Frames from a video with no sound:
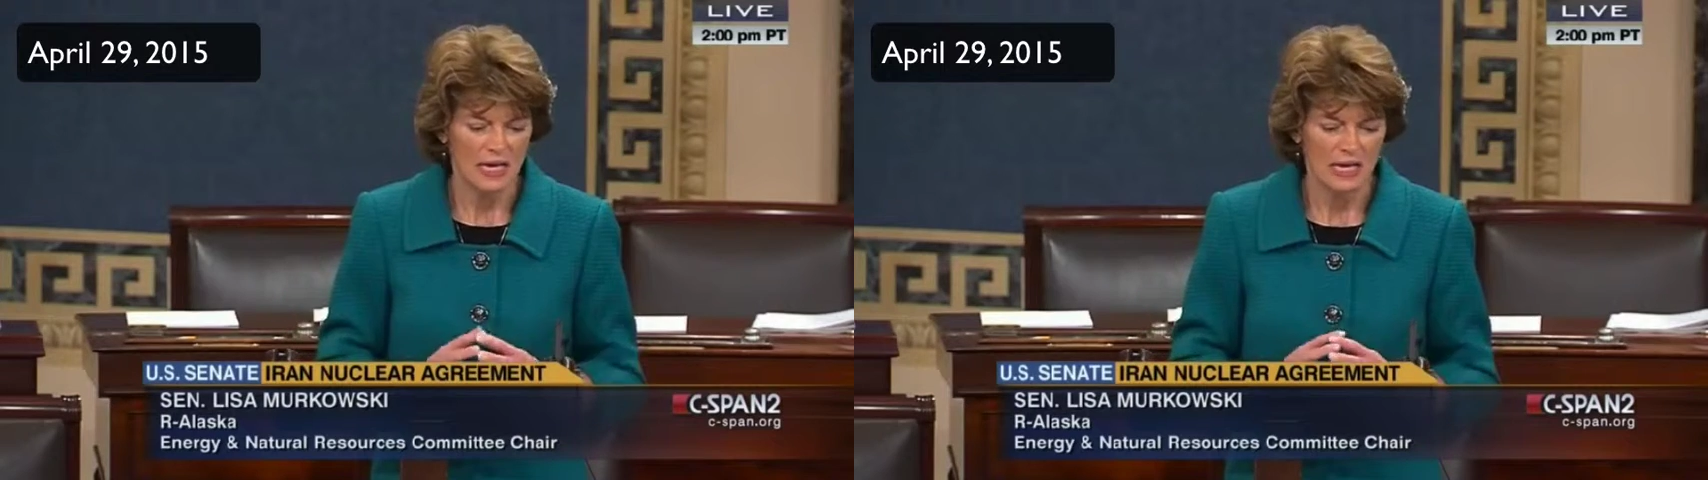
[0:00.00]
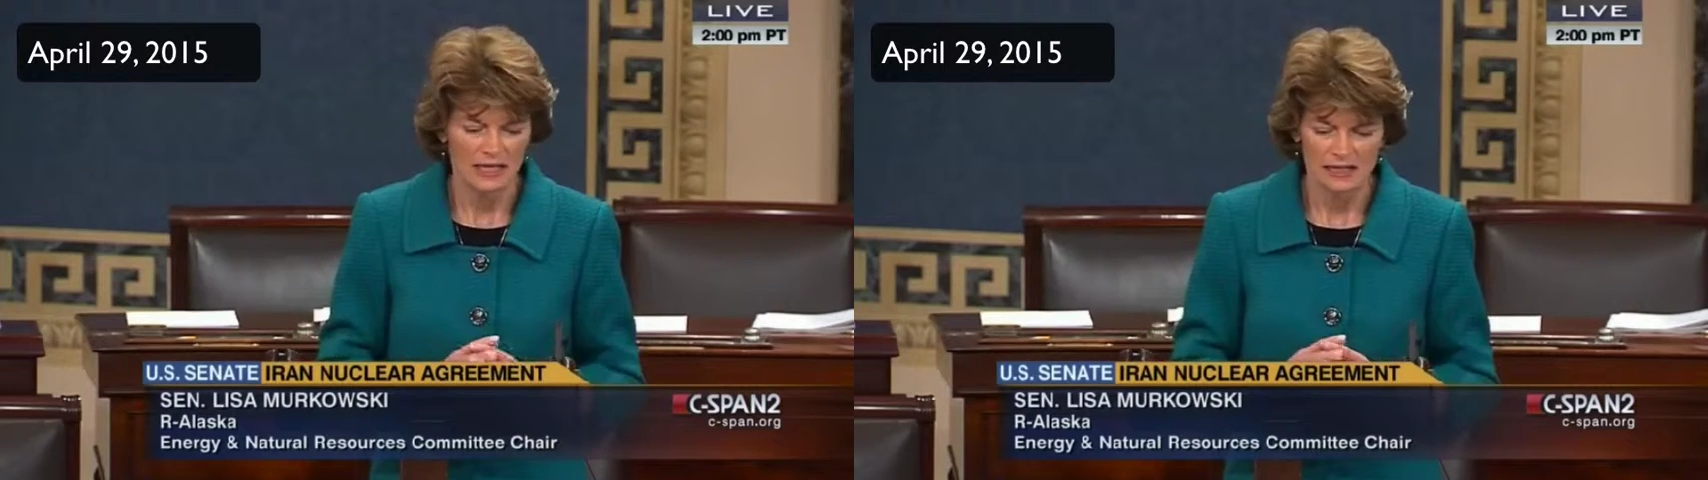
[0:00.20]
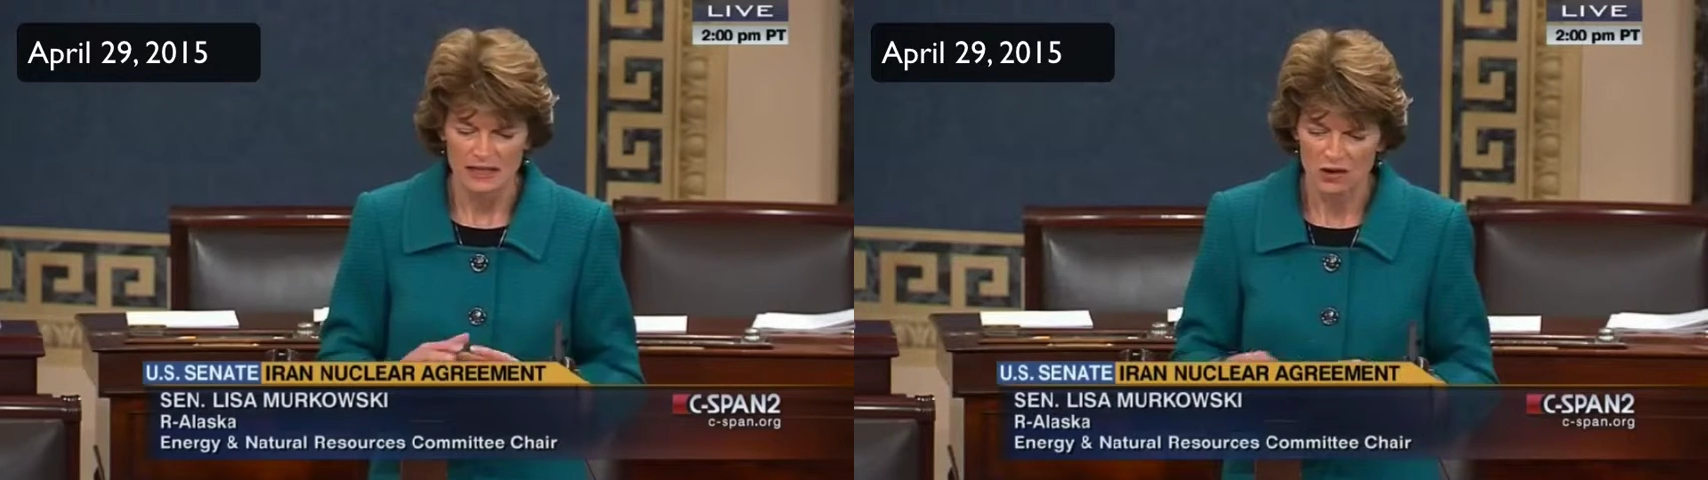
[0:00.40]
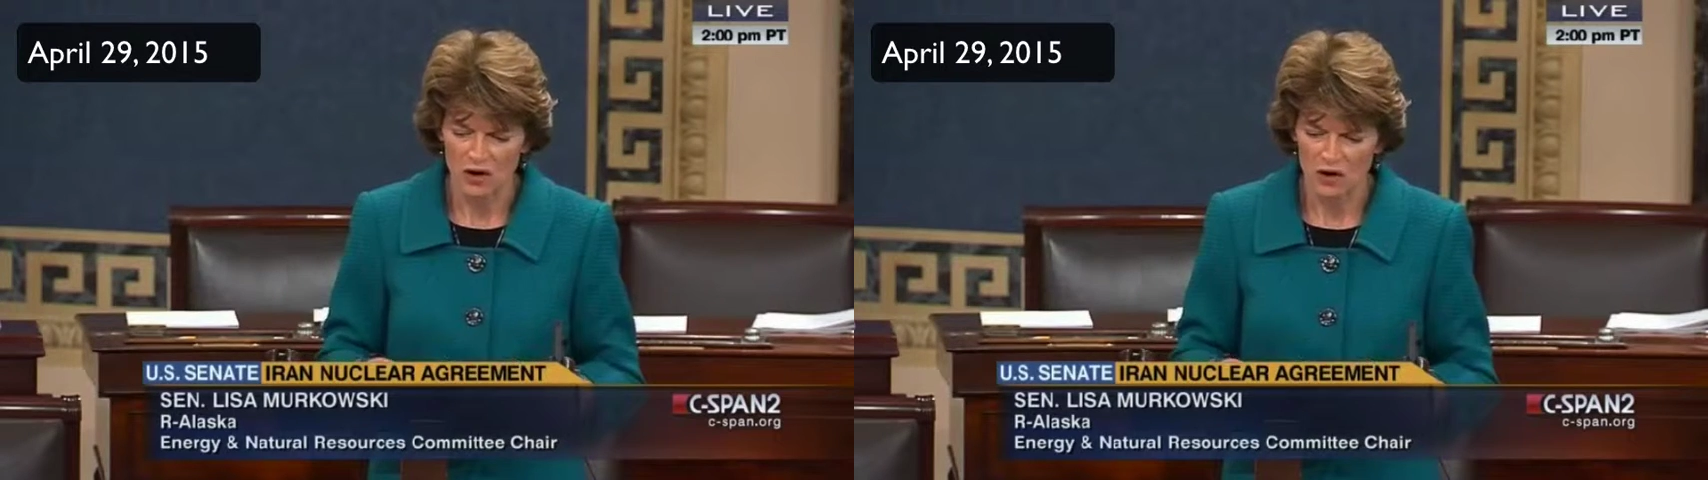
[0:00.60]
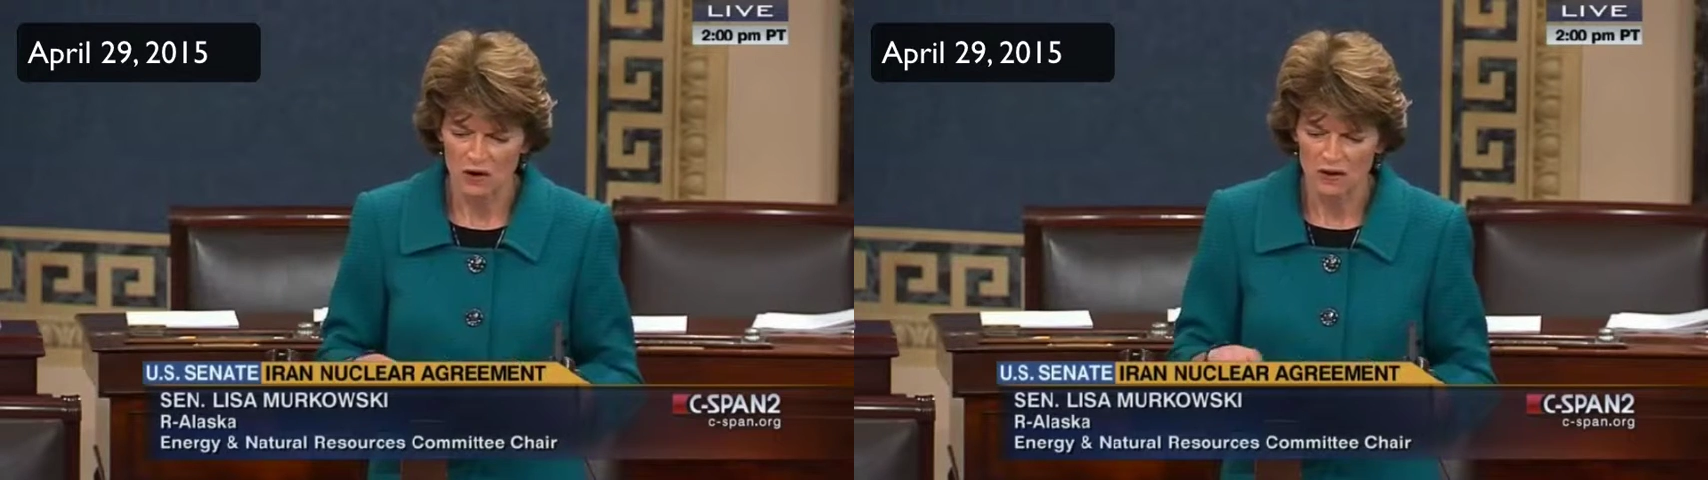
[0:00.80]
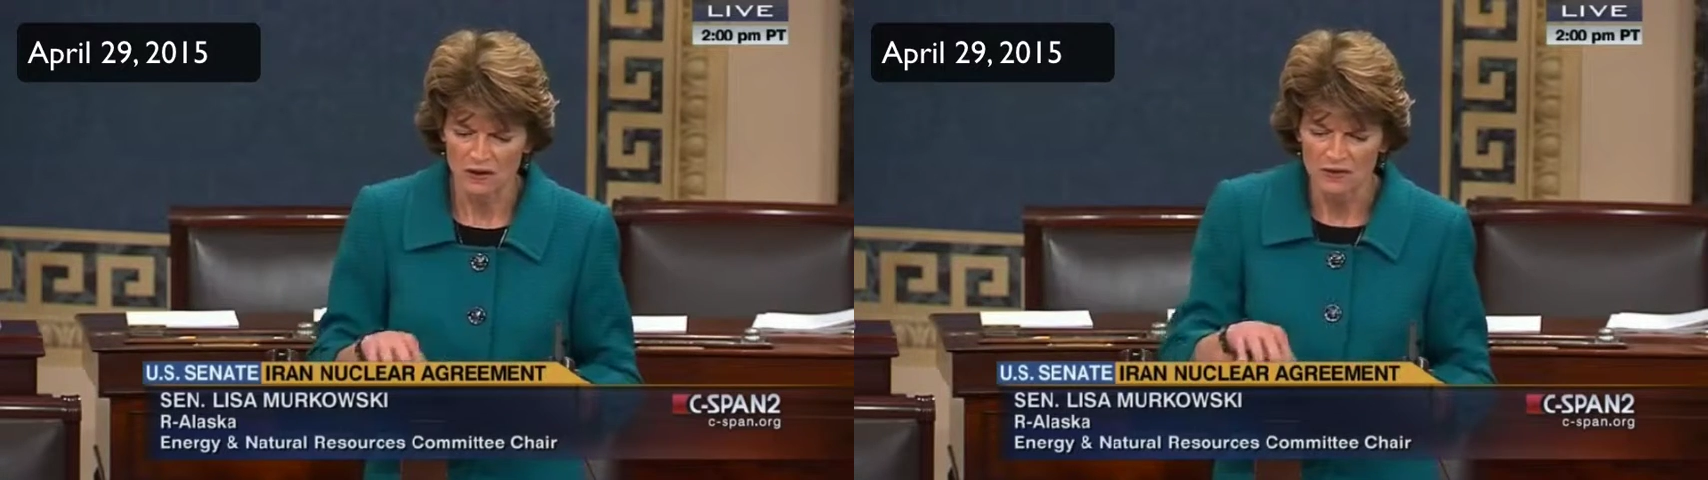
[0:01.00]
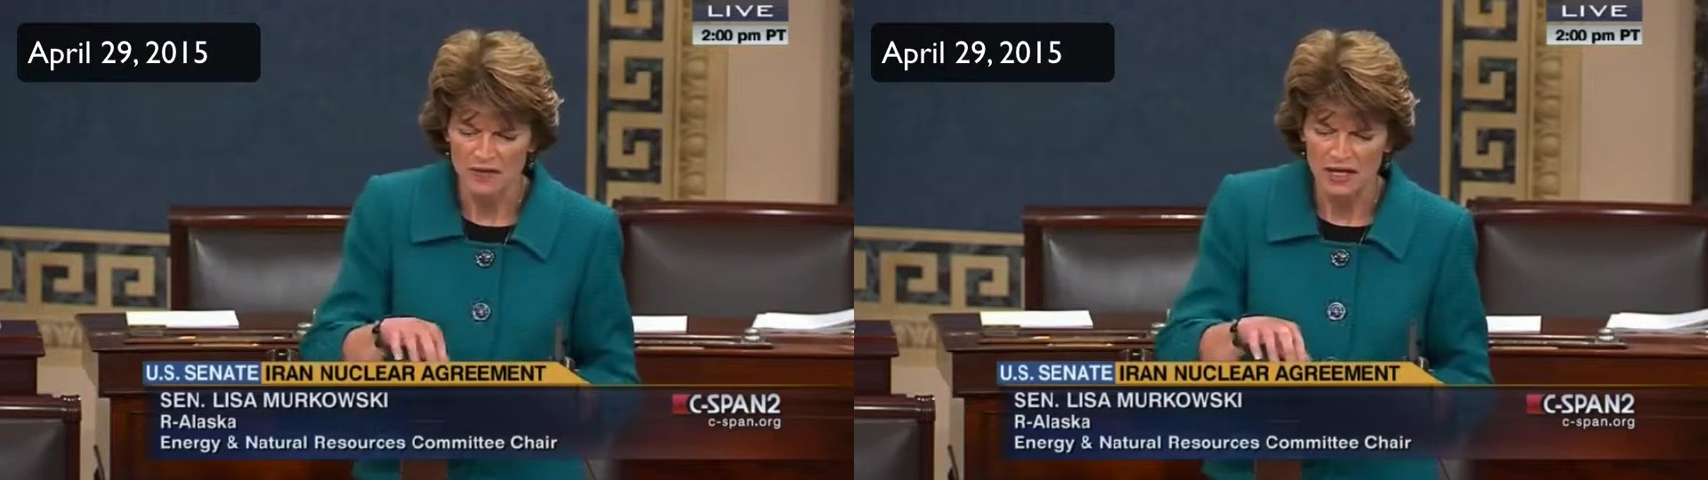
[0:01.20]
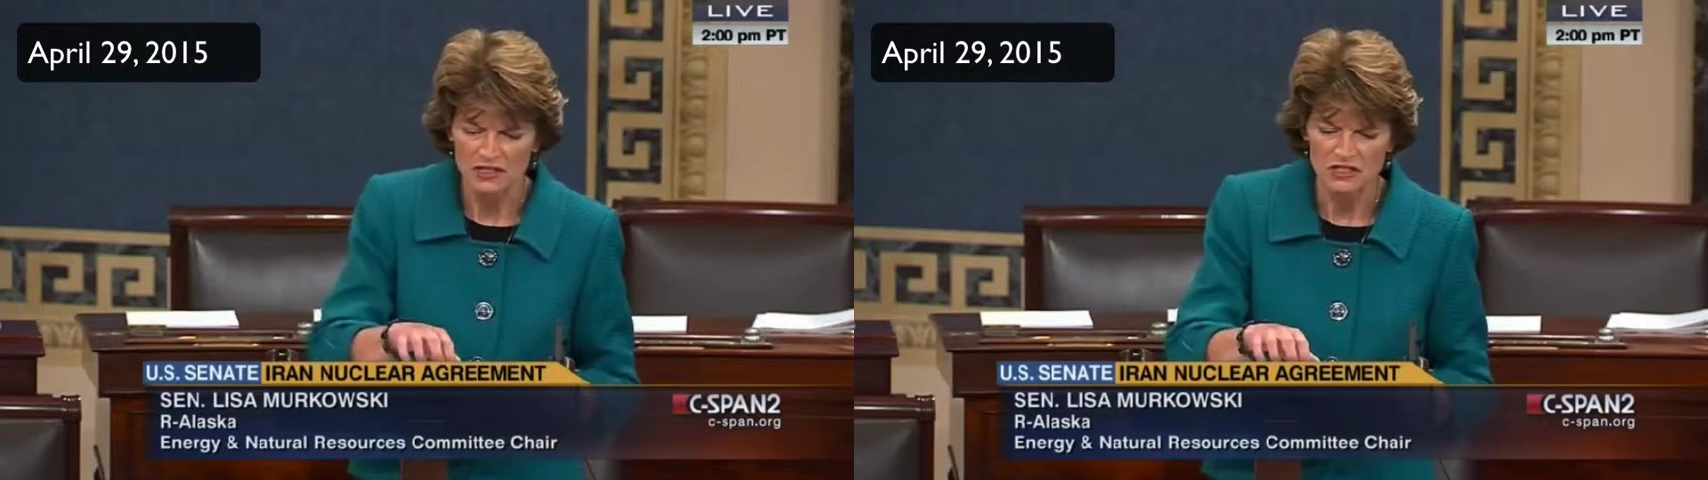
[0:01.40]
and, and all
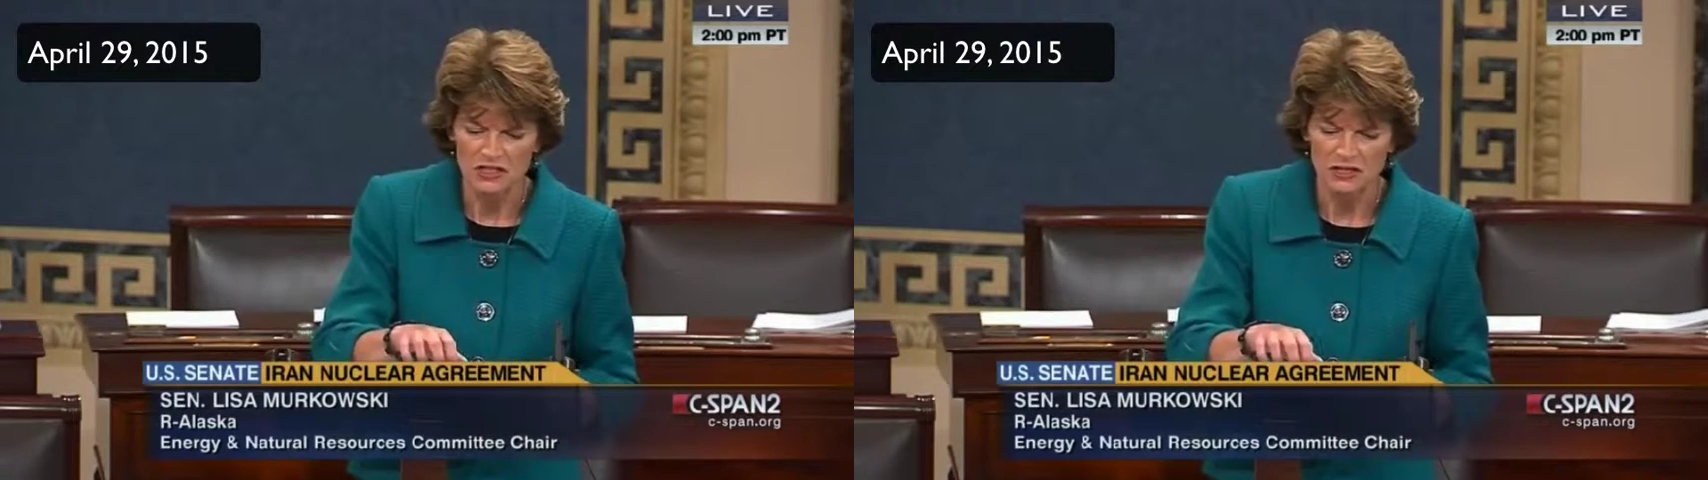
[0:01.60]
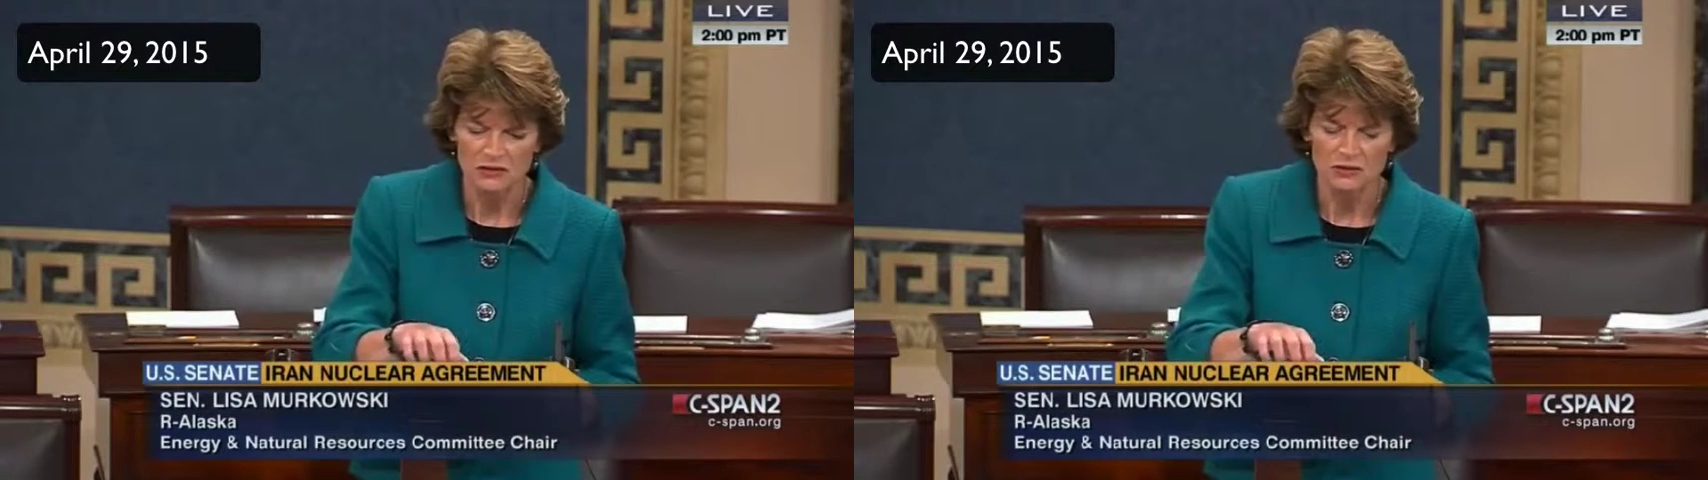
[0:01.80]
that uh,